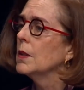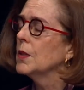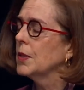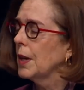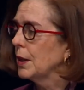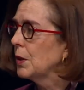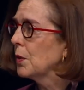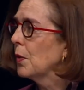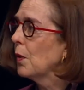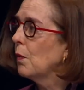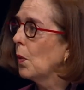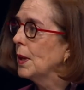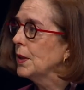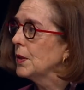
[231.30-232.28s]
center the
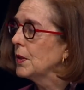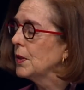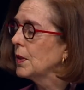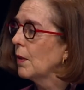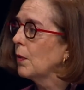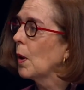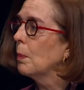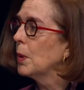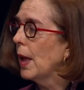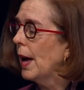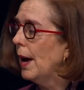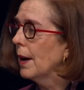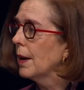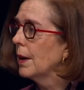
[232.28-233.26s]
voices of our
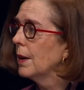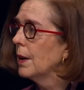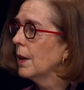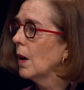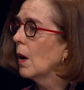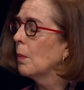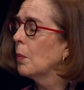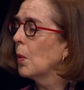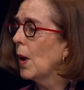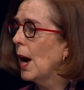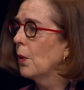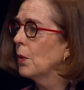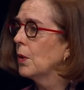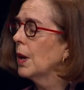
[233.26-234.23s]
Black, our
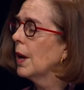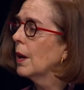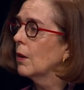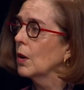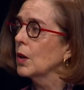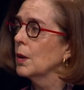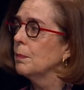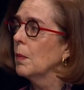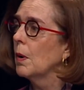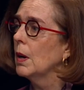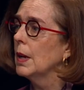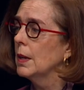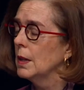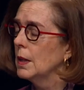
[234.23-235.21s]
Brown, and our
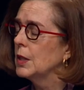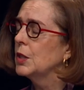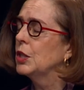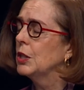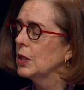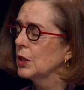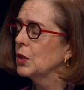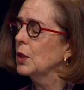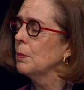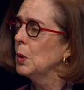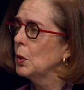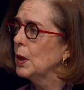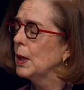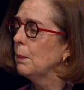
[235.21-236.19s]
Indigenous
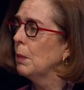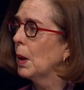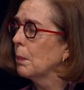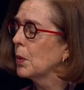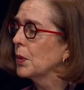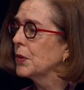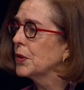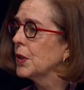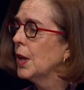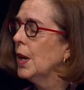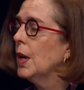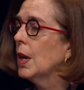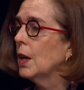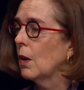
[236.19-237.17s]
community members
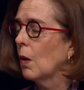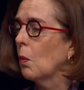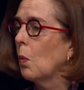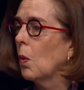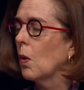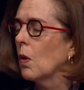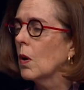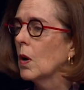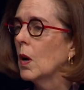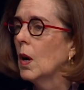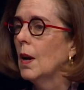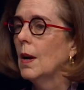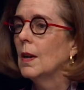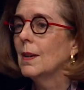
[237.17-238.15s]
in our
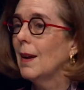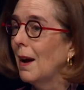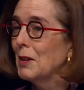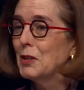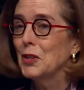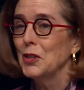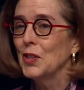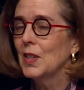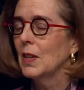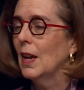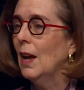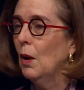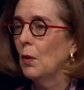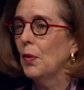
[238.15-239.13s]
work, not just
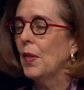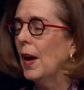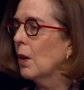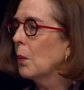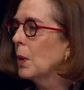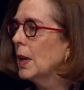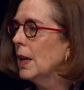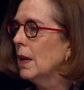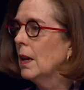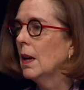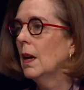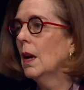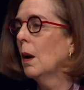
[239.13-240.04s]
in health equity,